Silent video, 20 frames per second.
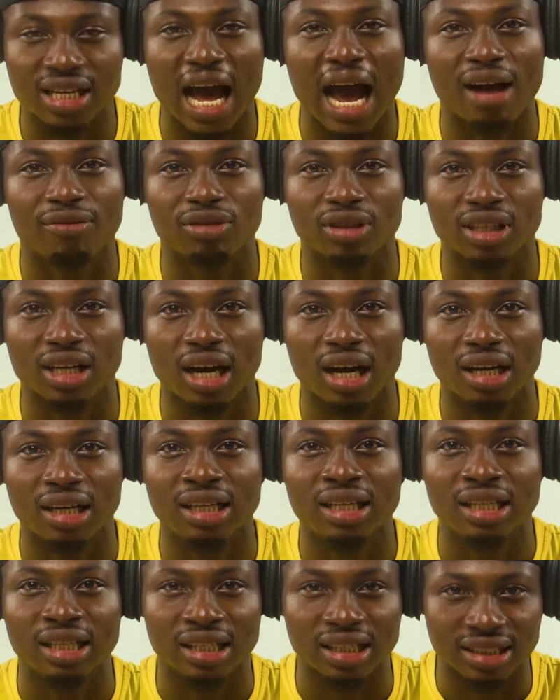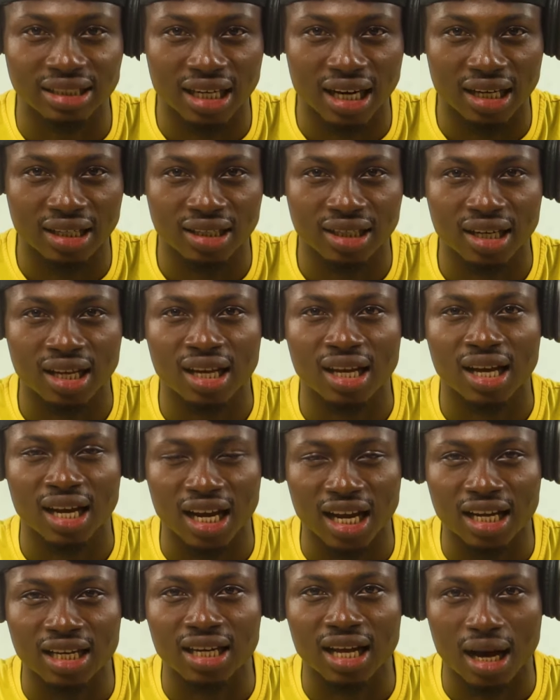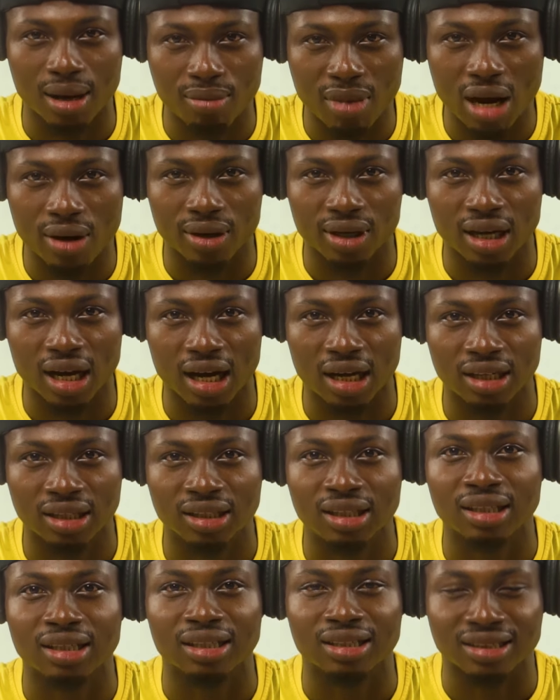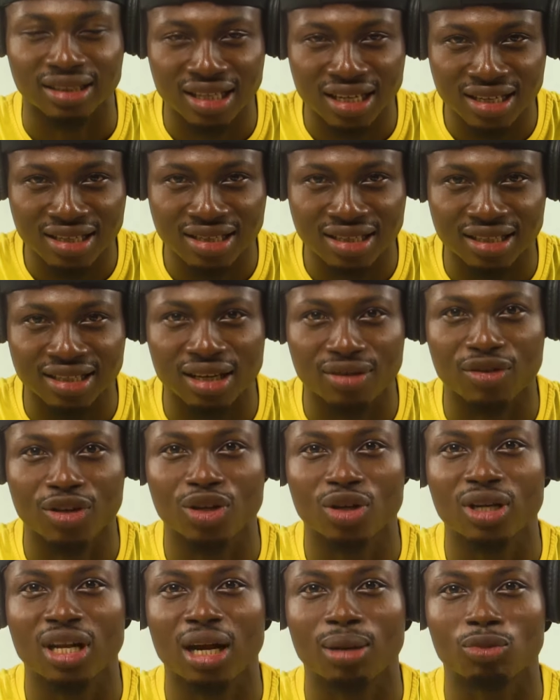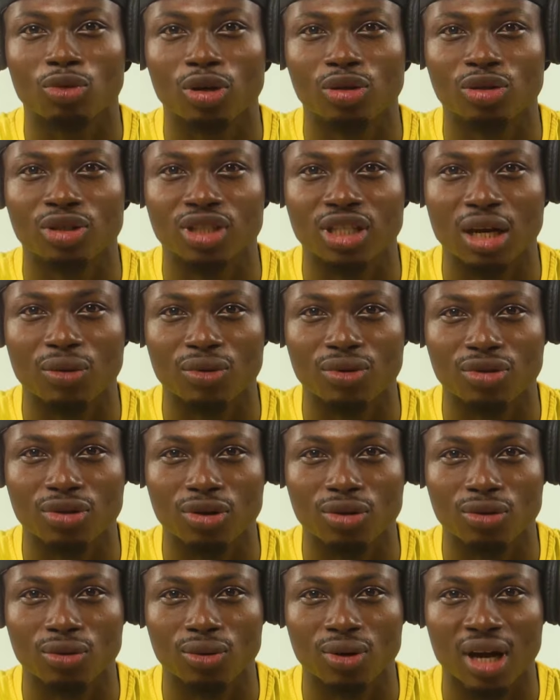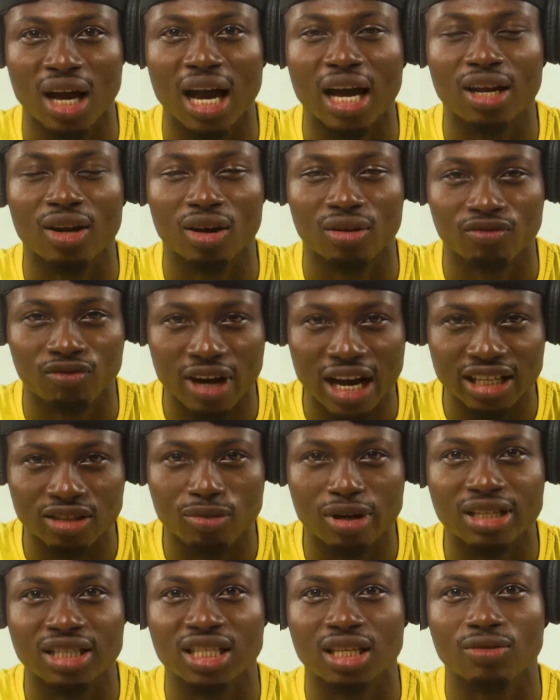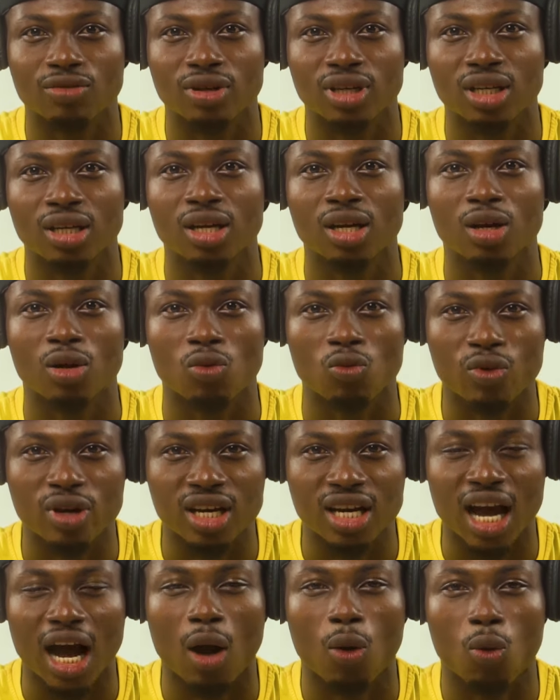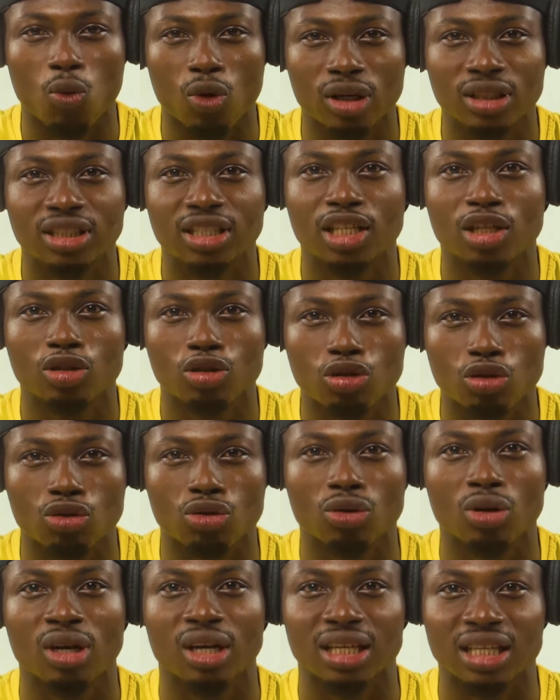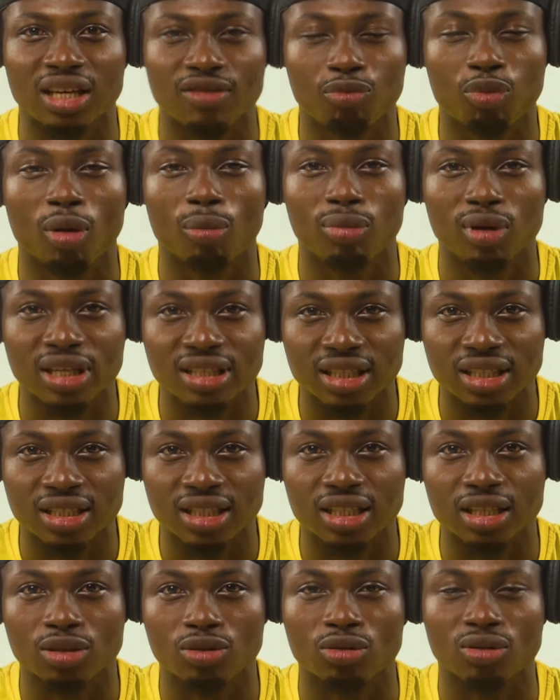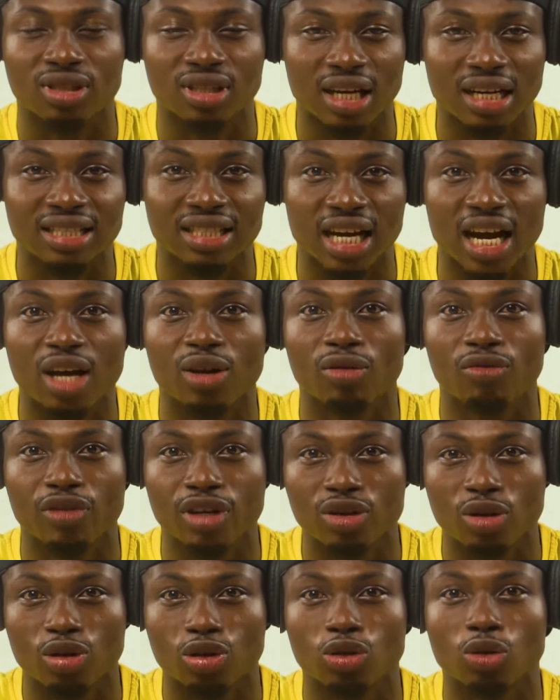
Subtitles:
in Africa than in America. This is the video that I'm going to share with you. And on Viceman TV, we are wanting to give publicity to such kind of videos